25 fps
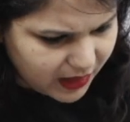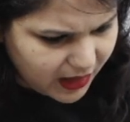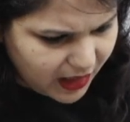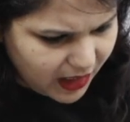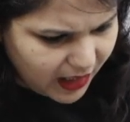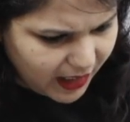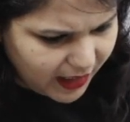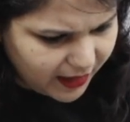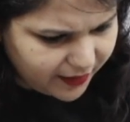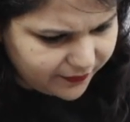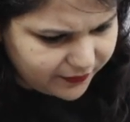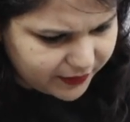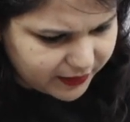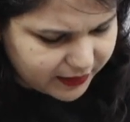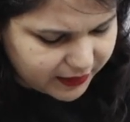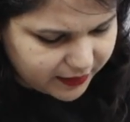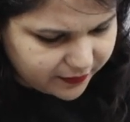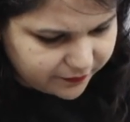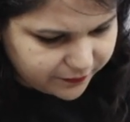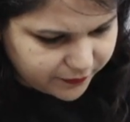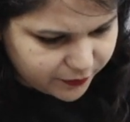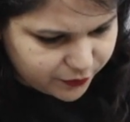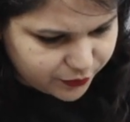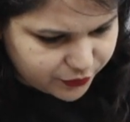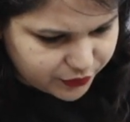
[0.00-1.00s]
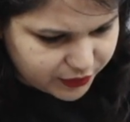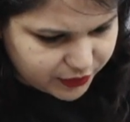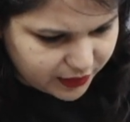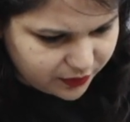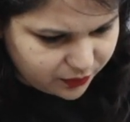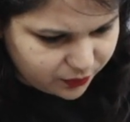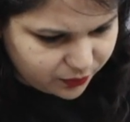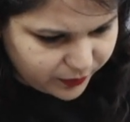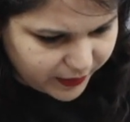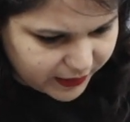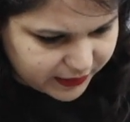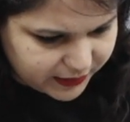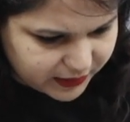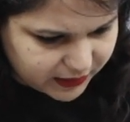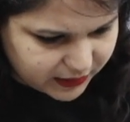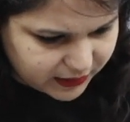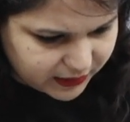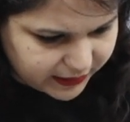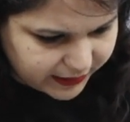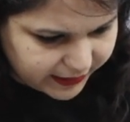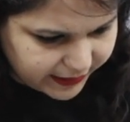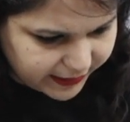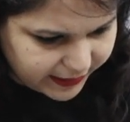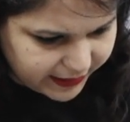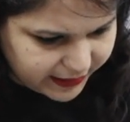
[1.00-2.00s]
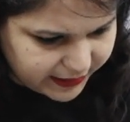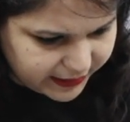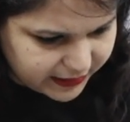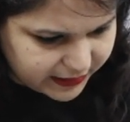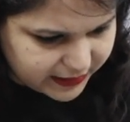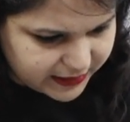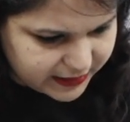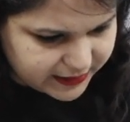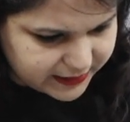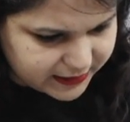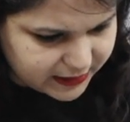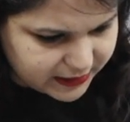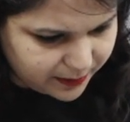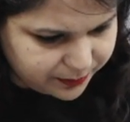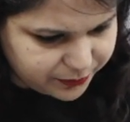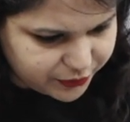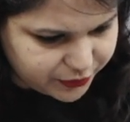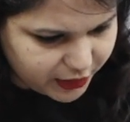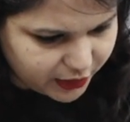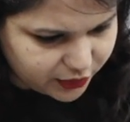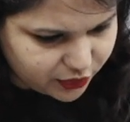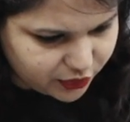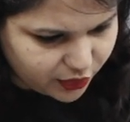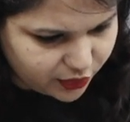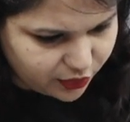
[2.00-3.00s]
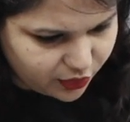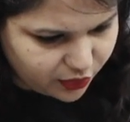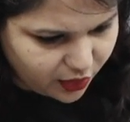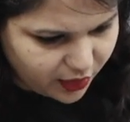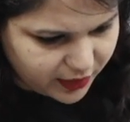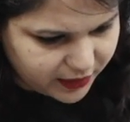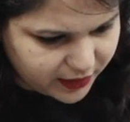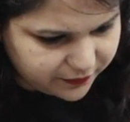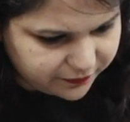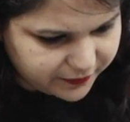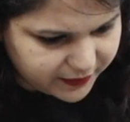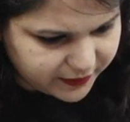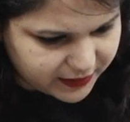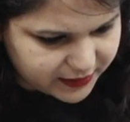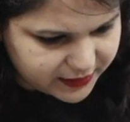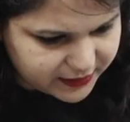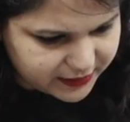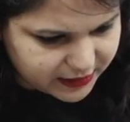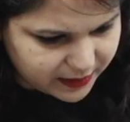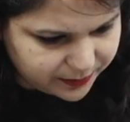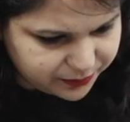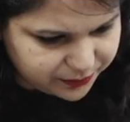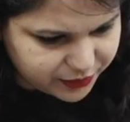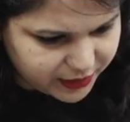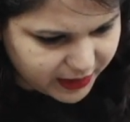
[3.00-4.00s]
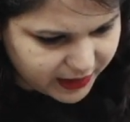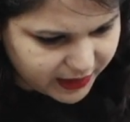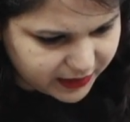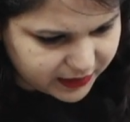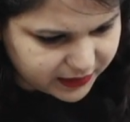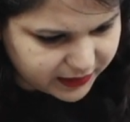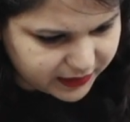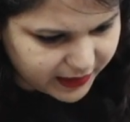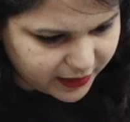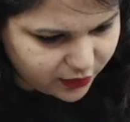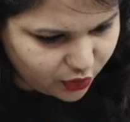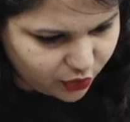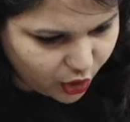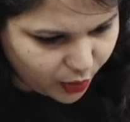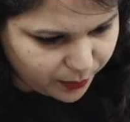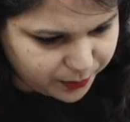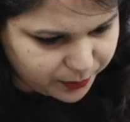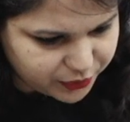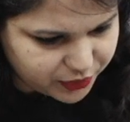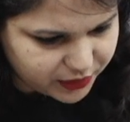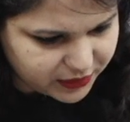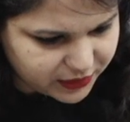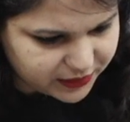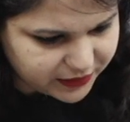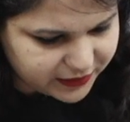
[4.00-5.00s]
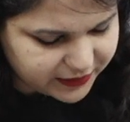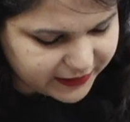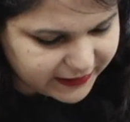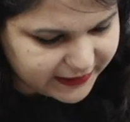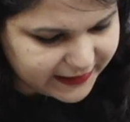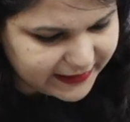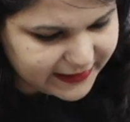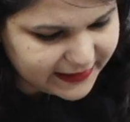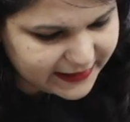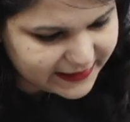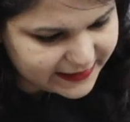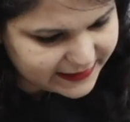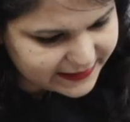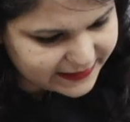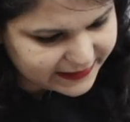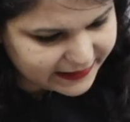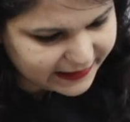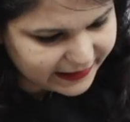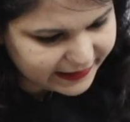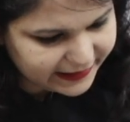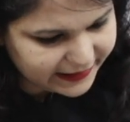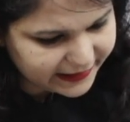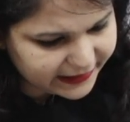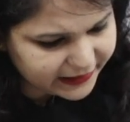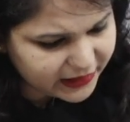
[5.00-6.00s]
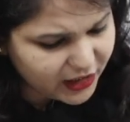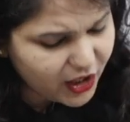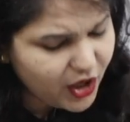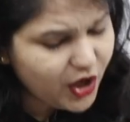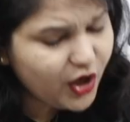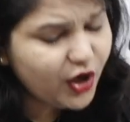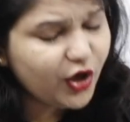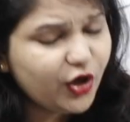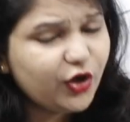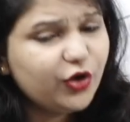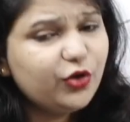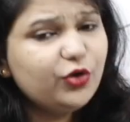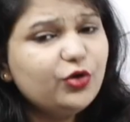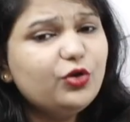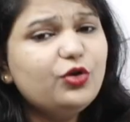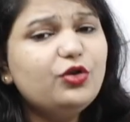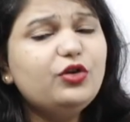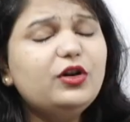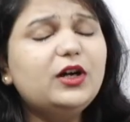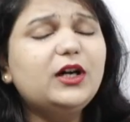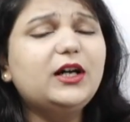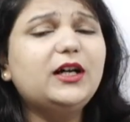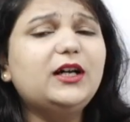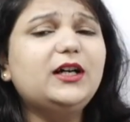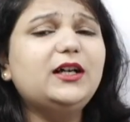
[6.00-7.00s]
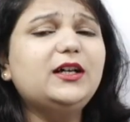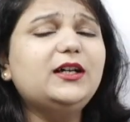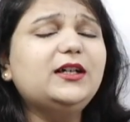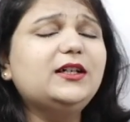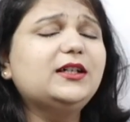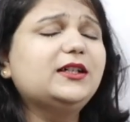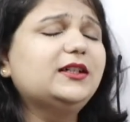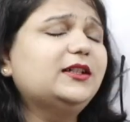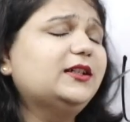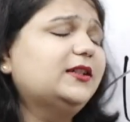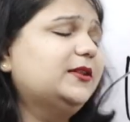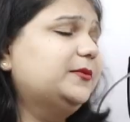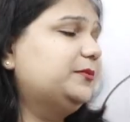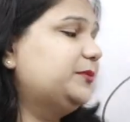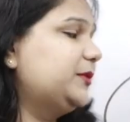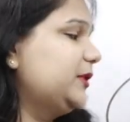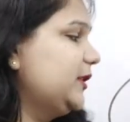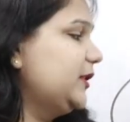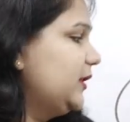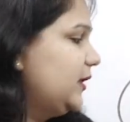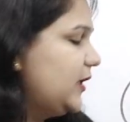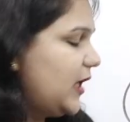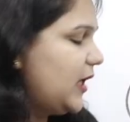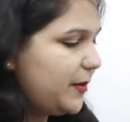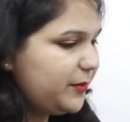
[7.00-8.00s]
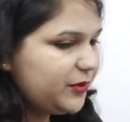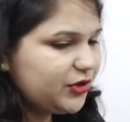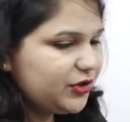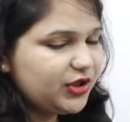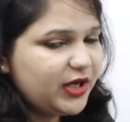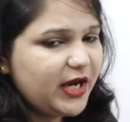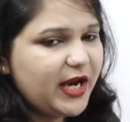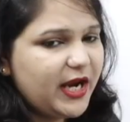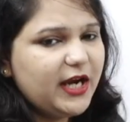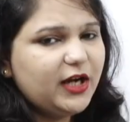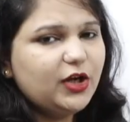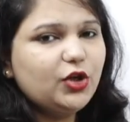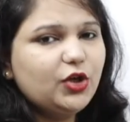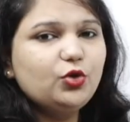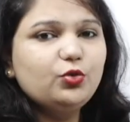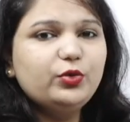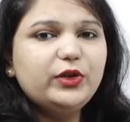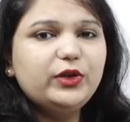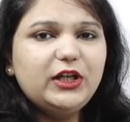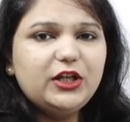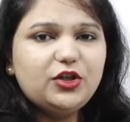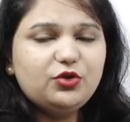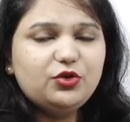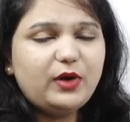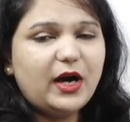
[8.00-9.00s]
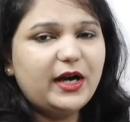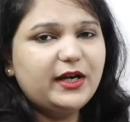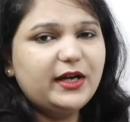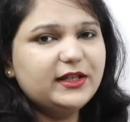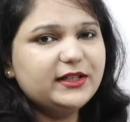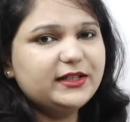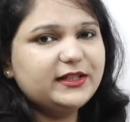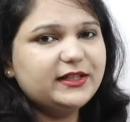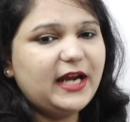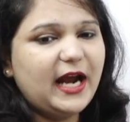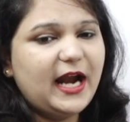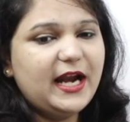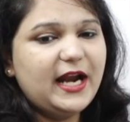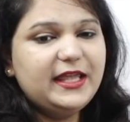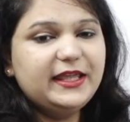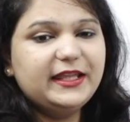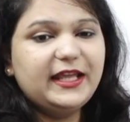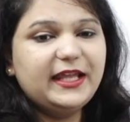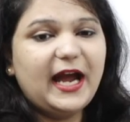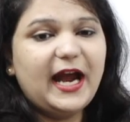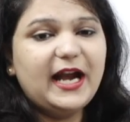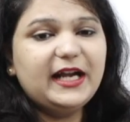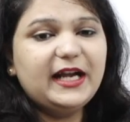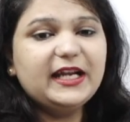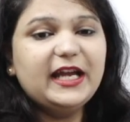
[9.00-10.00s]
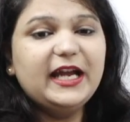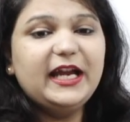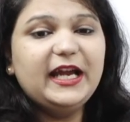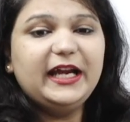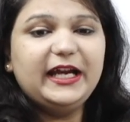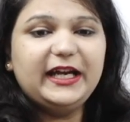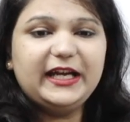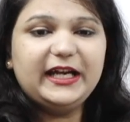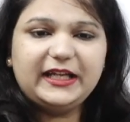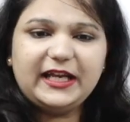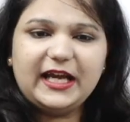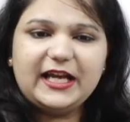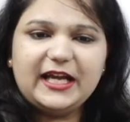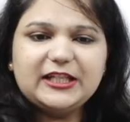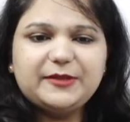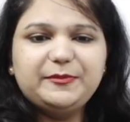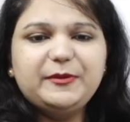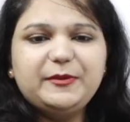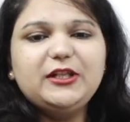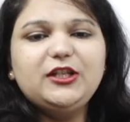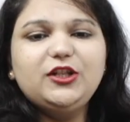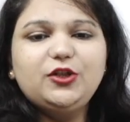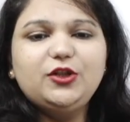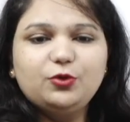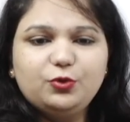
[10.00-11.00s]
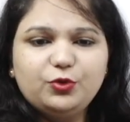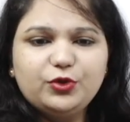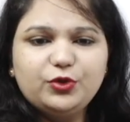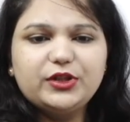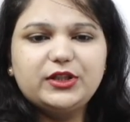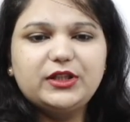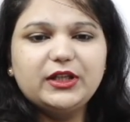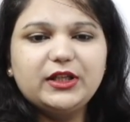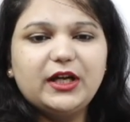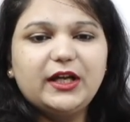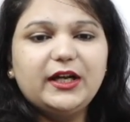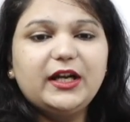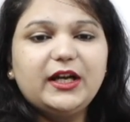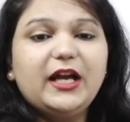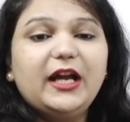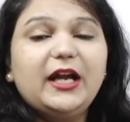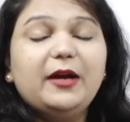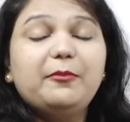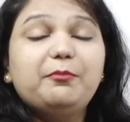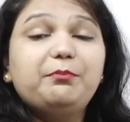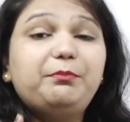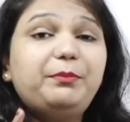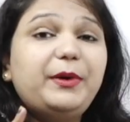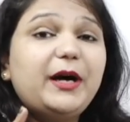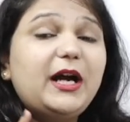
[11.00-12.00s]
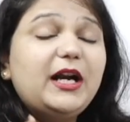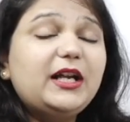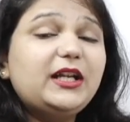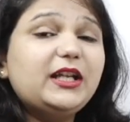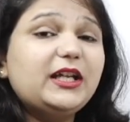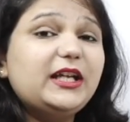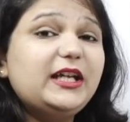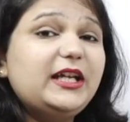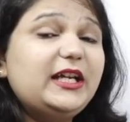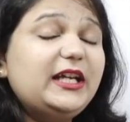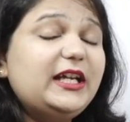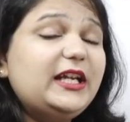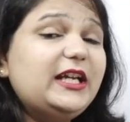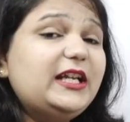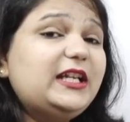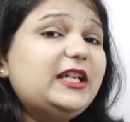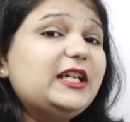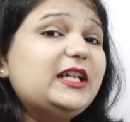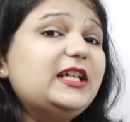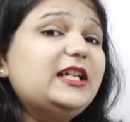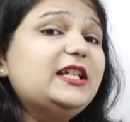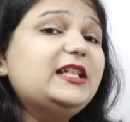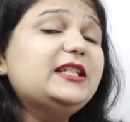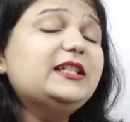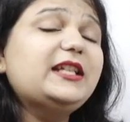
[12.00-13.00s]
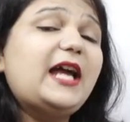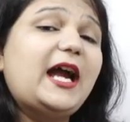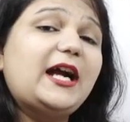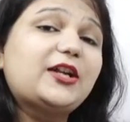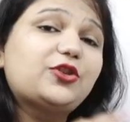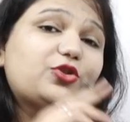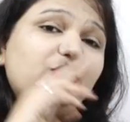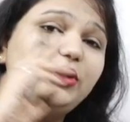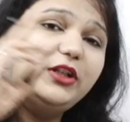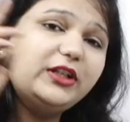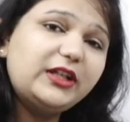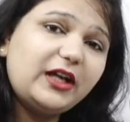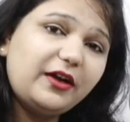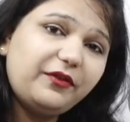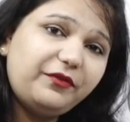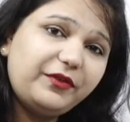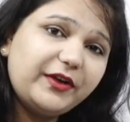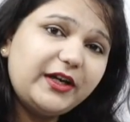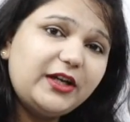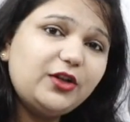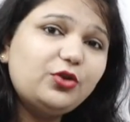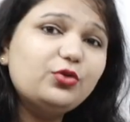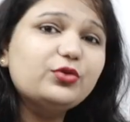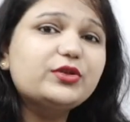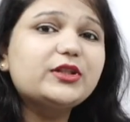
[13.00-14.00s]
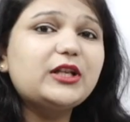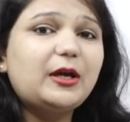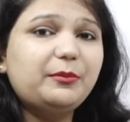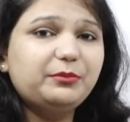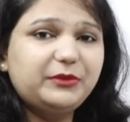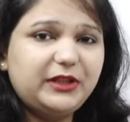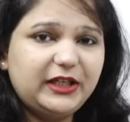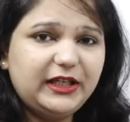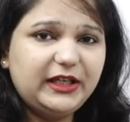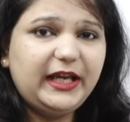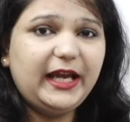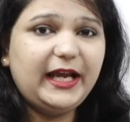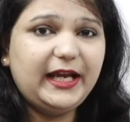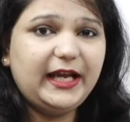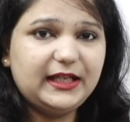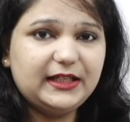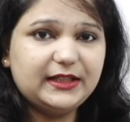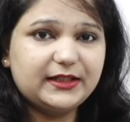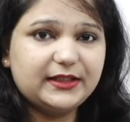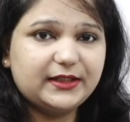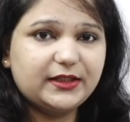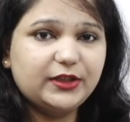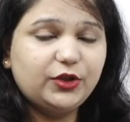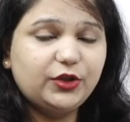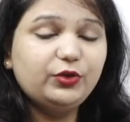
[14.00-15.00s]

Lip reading: I have a confusion whether it is subject or not. If it is subject, then option 3 is correct. No, Abhishek, you need to understand that it has been used there, but it is actually referring to something else.